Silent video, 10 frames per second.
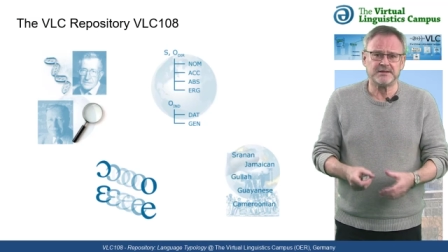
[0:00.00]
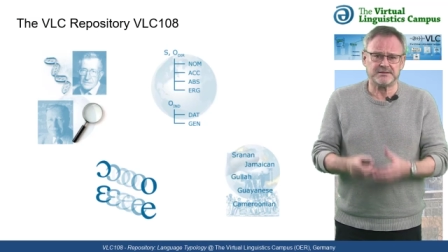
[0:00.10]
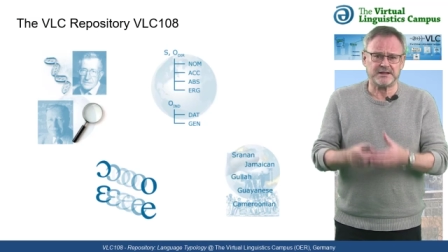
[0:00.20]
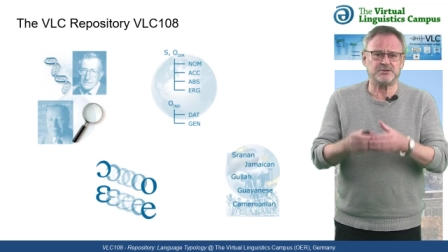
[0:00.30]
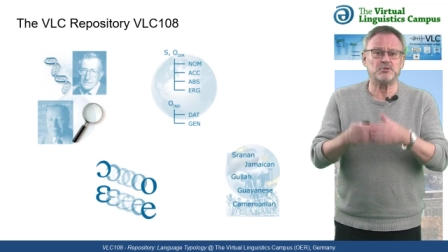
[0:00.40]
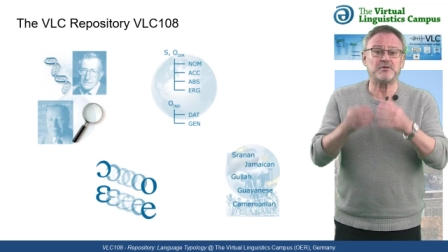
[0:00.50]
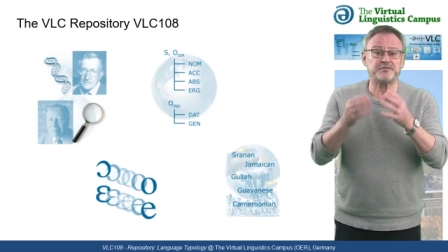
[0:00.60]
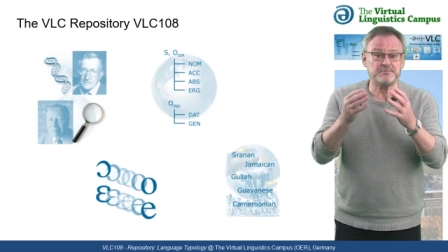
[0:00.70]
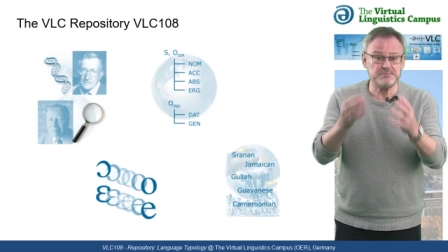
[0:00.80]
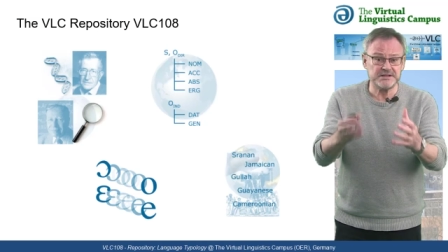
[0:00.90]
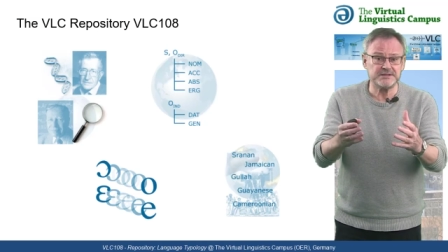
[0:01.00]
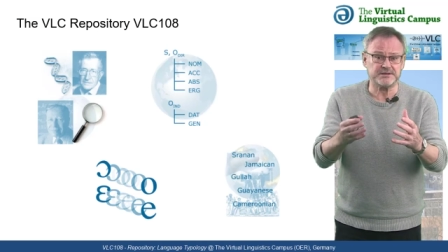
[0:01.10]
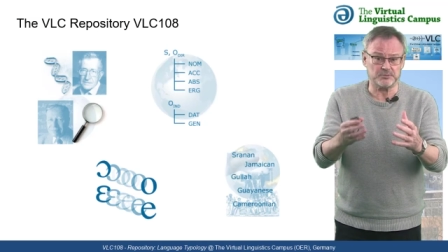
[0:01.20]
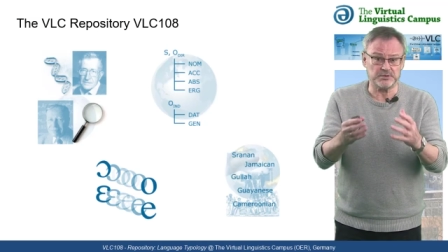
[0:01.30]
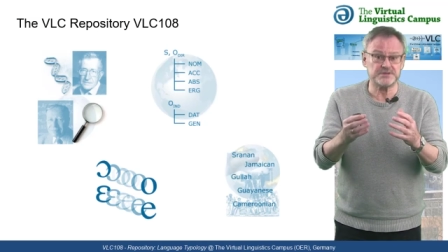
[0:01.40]
that you are
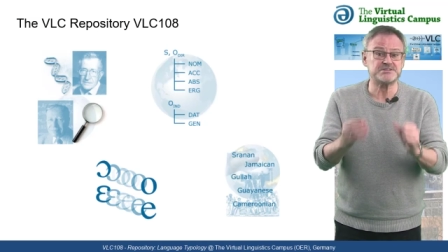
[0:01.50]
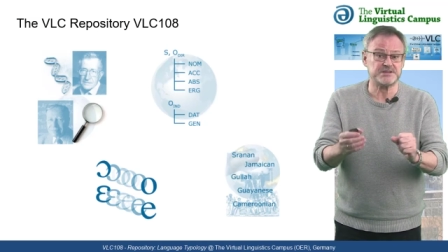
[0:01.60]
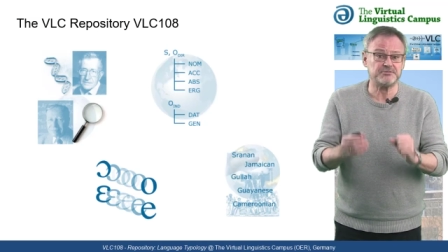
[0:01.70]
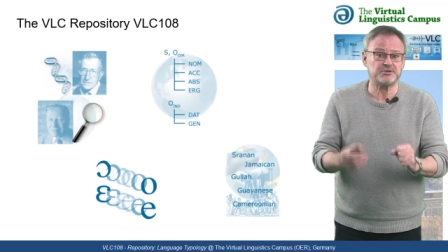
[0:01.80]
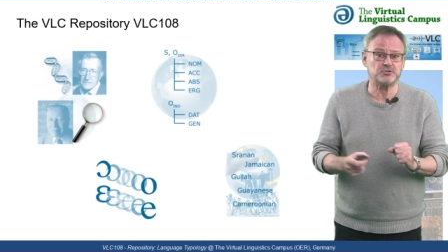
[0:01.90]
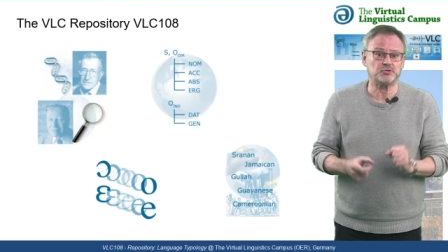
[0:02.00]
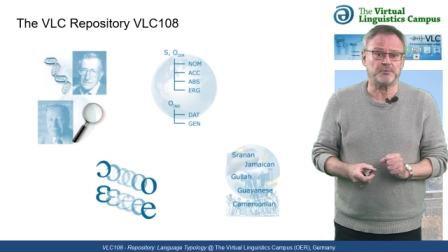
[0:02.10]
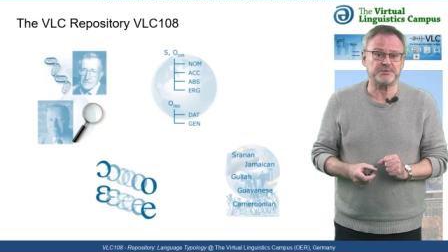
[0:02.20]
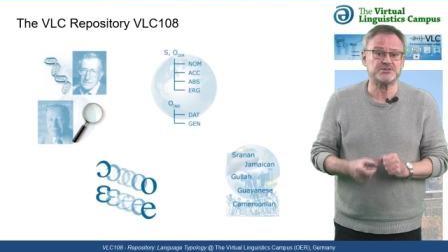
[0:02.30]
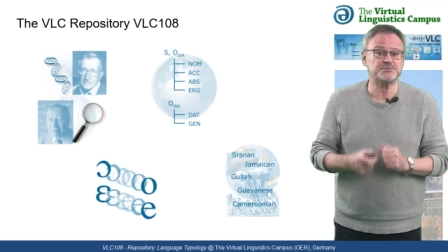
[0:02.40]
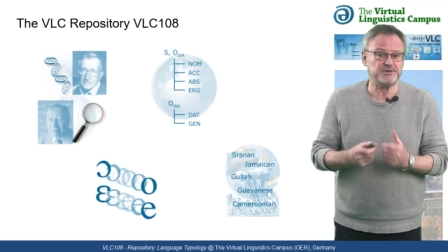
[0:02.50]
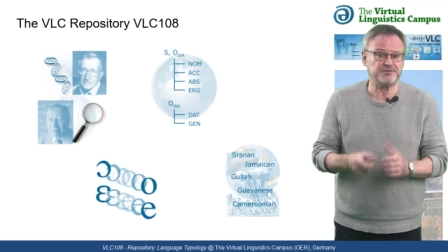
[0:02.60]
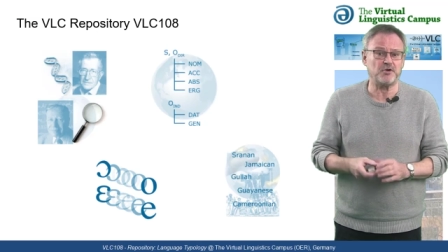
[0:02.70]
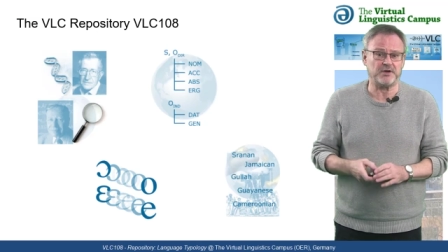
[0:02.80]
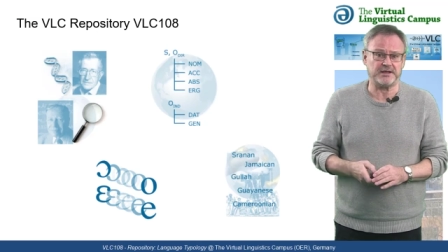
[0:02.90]
familiar with several topics
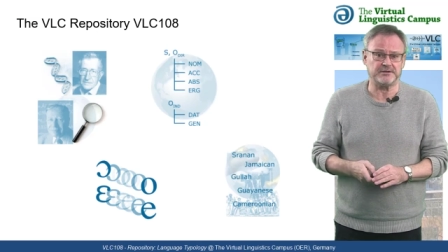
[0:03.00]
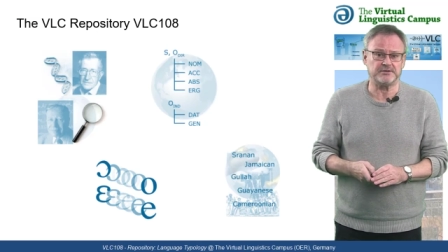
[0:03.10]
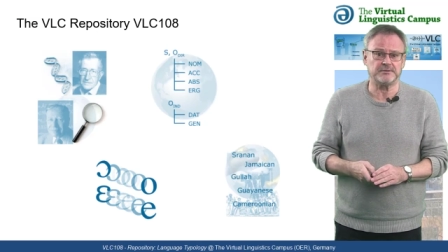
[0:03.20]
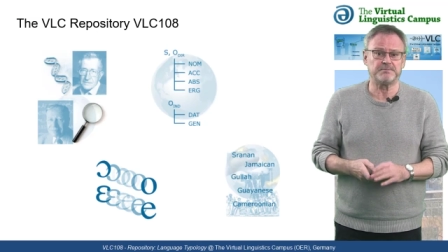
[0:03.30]
beforehand,